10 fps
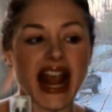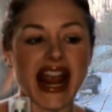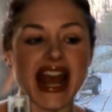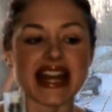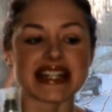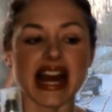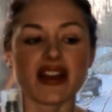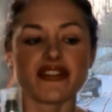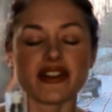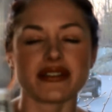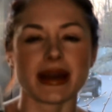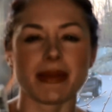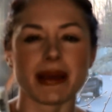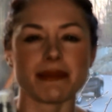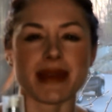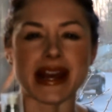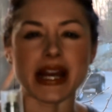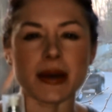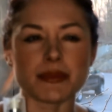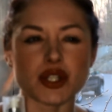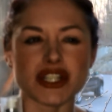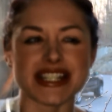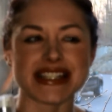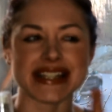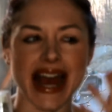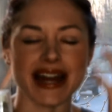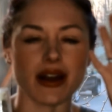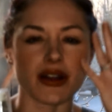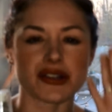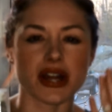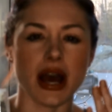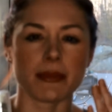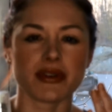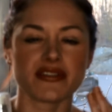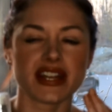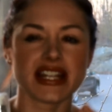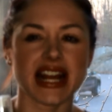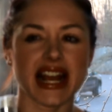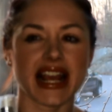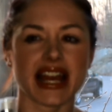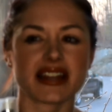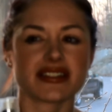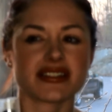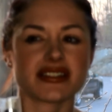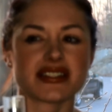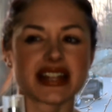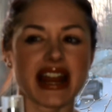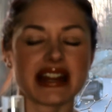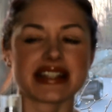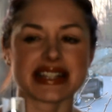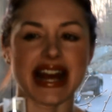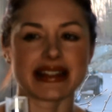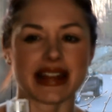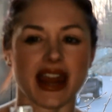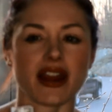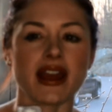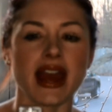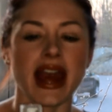And I felt that my makeup just sat on top of it and just kind of sat there.